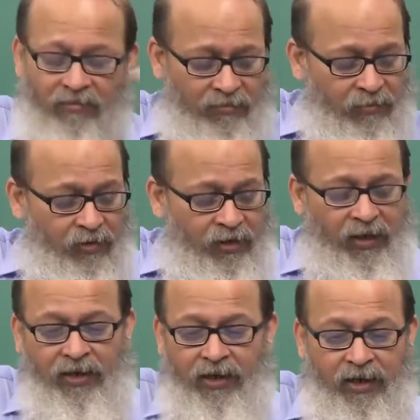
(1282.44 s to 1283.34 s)
look at
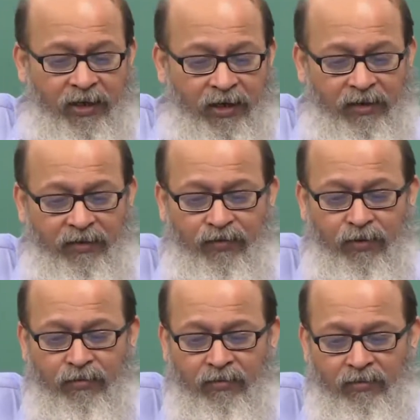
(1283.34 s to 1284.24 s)
any great actor
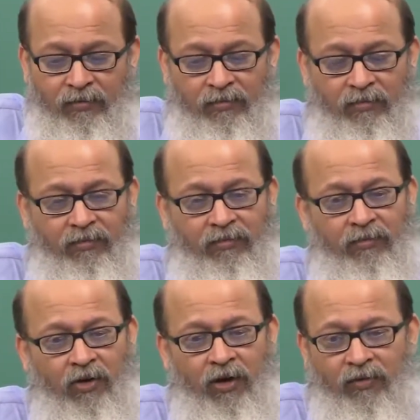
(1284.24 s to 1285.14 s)
from
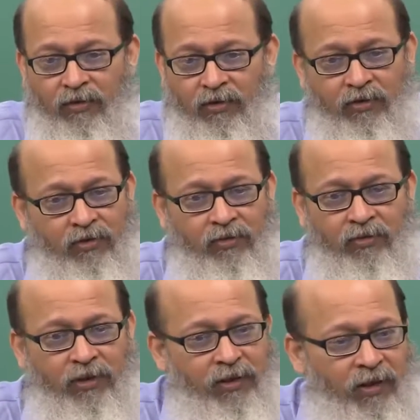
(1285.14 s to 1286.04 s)
Hollywood to
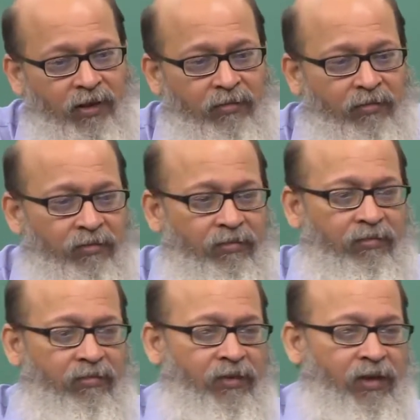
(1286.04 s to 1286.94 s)
India,
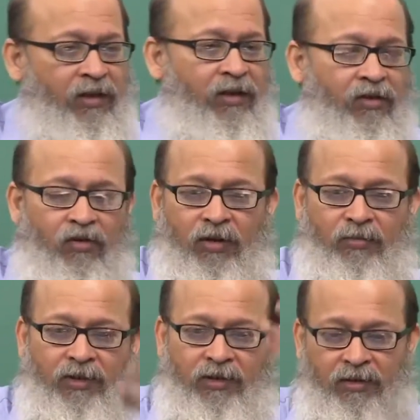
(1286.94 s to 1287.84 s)
look at
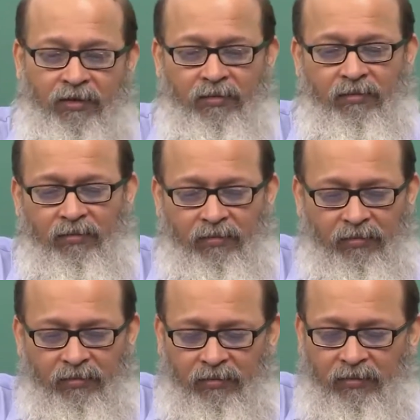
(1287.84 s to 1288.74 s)
Mr.
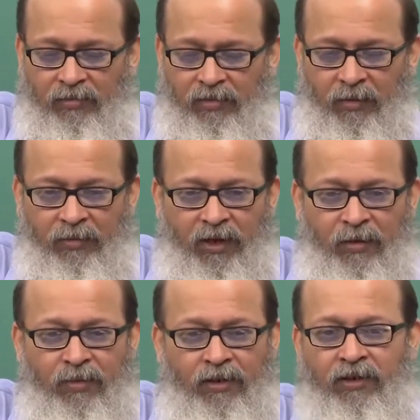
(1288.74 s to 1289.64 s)

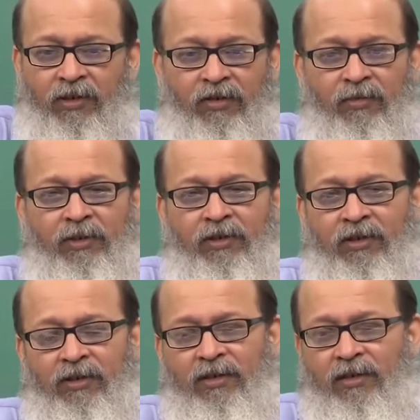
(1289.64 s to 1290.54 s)
Amitabh Bachchan or
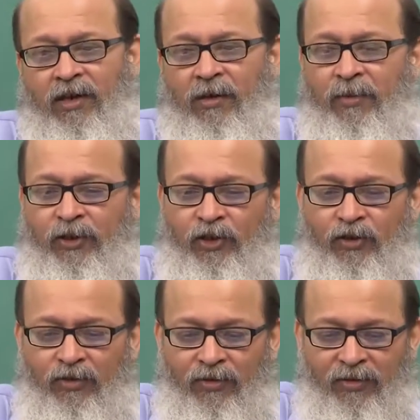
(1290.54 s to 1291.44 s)
Mr. Al
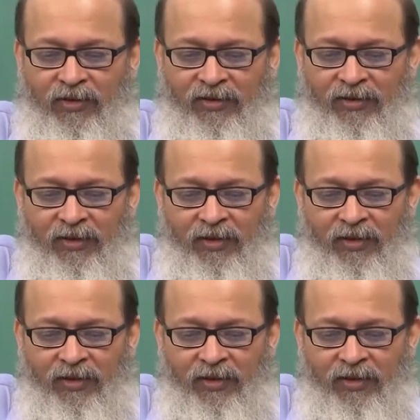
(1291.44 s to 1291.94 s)
Pacino, or